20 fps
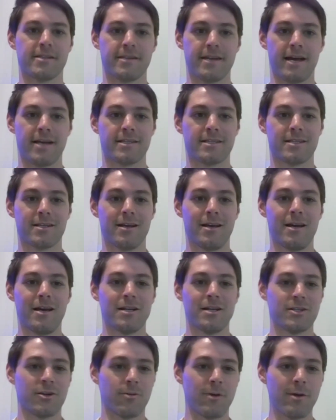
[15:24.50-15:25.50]
Yes.
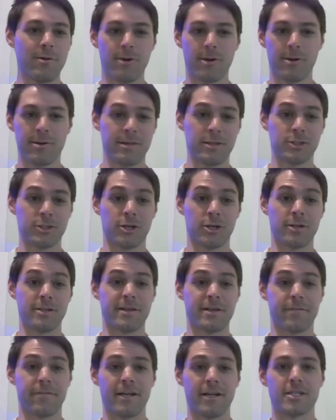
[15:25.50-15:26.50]
So we work with
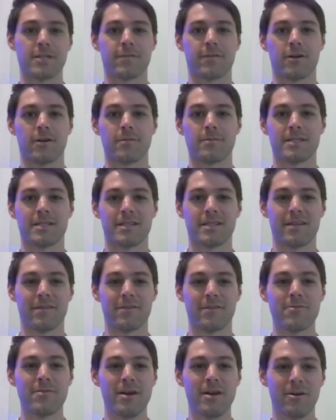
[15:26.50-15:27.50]
insurance defense firms. If
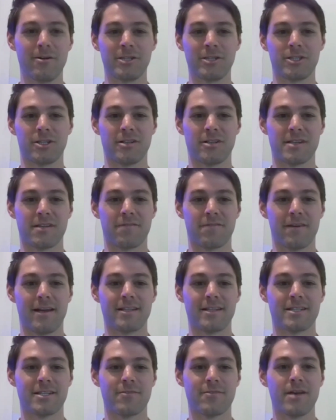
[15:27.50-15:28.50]
you know insurance
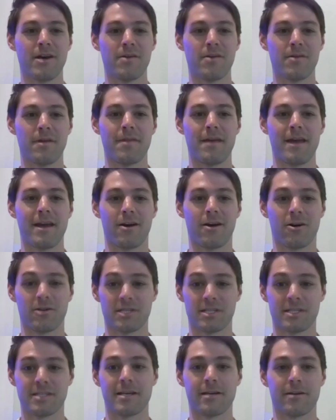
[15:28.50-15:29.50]
defense, you know that they are
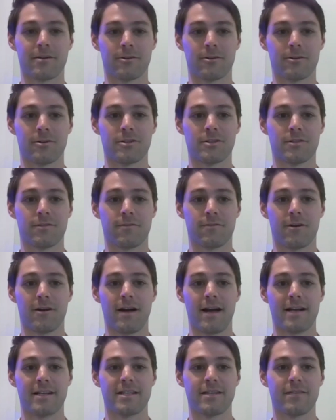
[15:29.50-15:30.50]
sticklers for
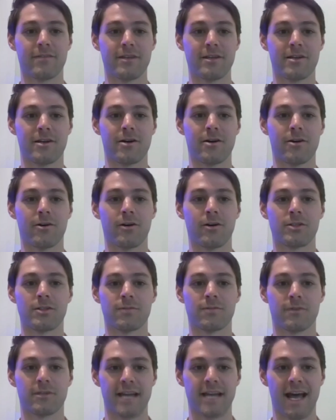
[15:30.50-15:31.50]
activity codes,
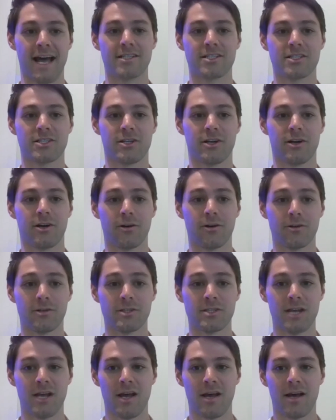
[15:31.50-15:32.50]
for task
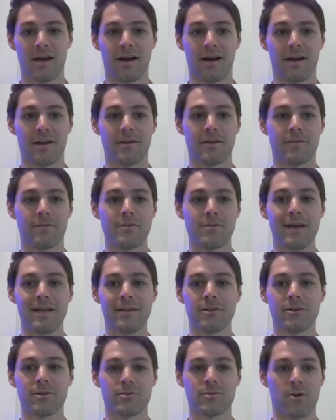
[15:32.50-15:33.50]
codes. If you get
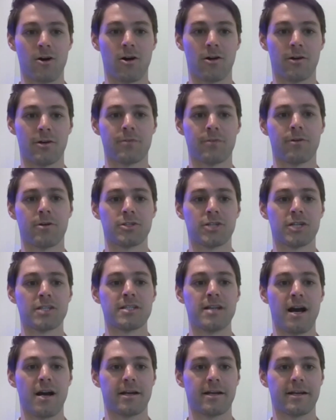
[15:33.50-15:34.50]
those wrong, you are just
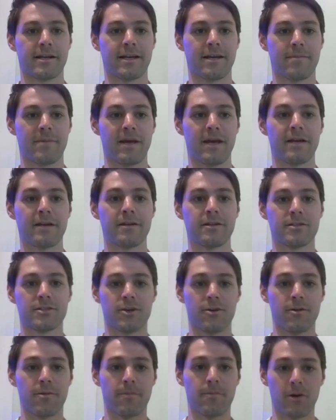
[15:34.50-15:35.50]
not going to get paid.
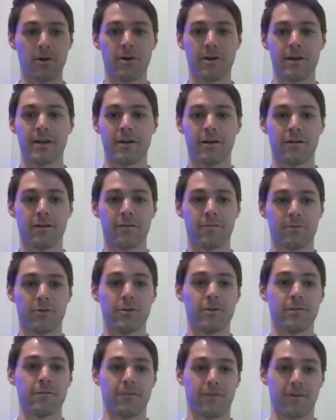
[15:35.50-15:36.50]
So the burden of
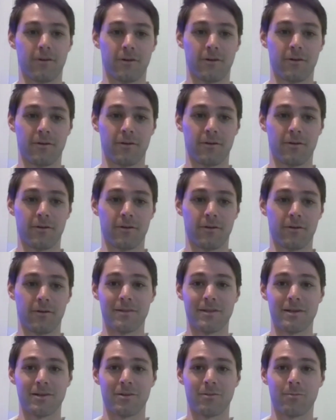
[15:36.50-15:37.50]
proof or
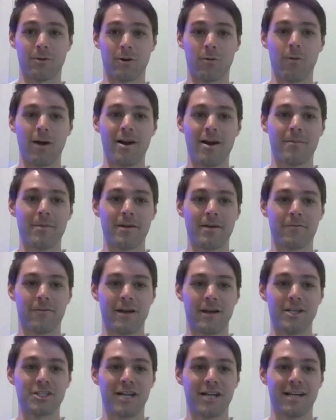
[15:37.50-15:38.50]
the requirement
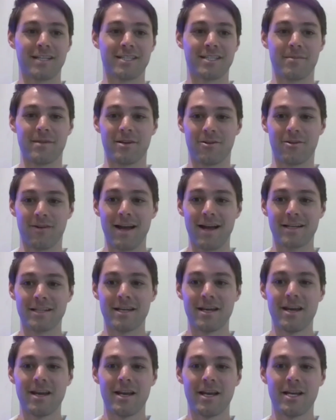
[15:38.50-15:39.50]
for Ajax to be
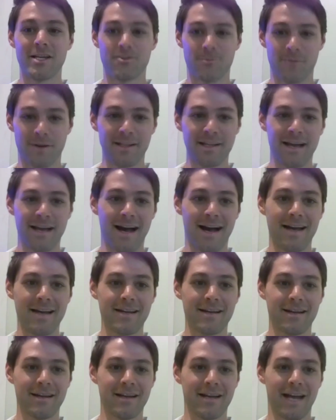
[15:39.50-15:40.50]
correct is really high.
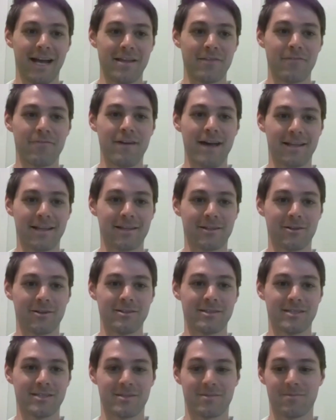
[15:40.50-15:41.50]
And the fact that
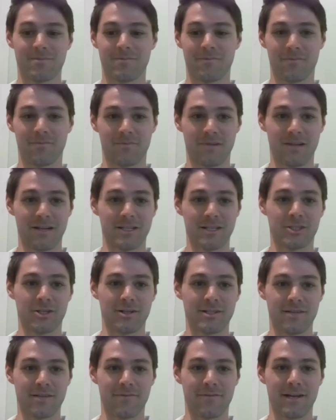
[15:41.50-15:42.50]
those
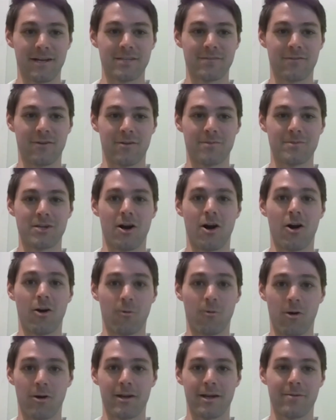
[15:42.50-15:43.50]
insurance defense firms are
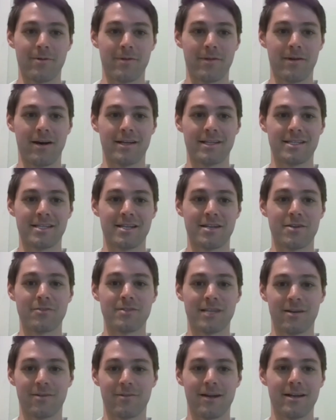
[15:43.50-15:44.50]
working with us and
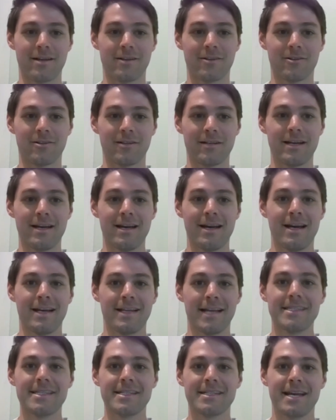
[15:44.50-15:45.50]
using it regularly,
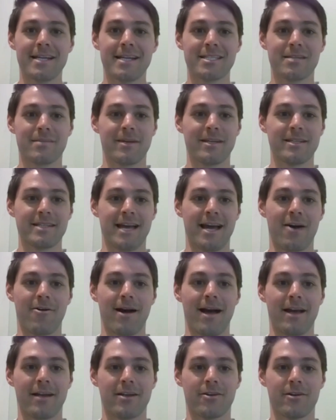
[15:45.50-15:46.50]
that's a testament to how
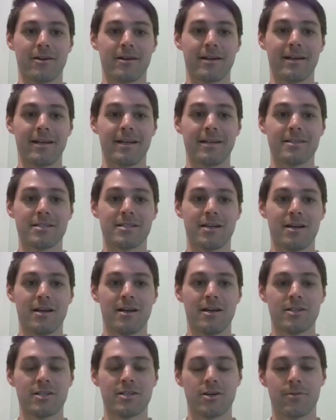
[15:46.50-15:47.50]
accurate it is.
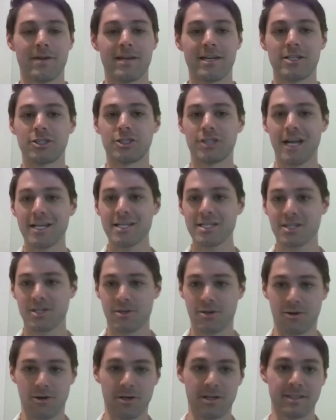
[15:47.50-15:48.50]
So we ingest
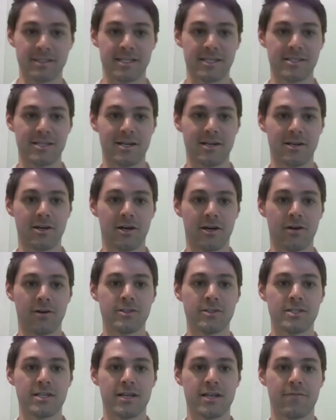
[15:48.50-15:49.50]
your existing
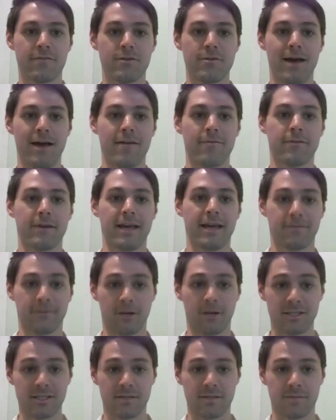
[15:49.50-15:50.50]
codes if you have
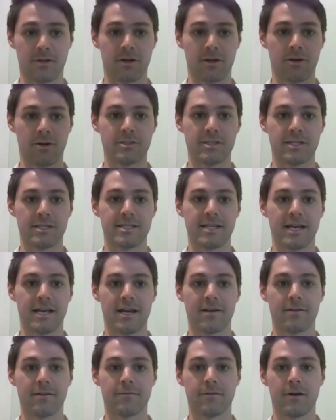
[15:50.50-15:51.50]
custom codes inside
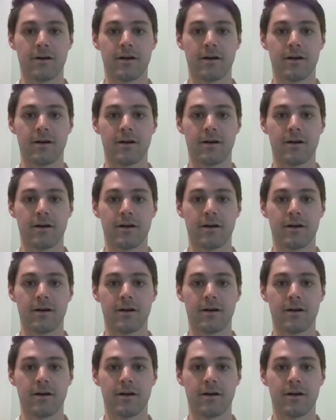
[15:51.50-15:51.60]
of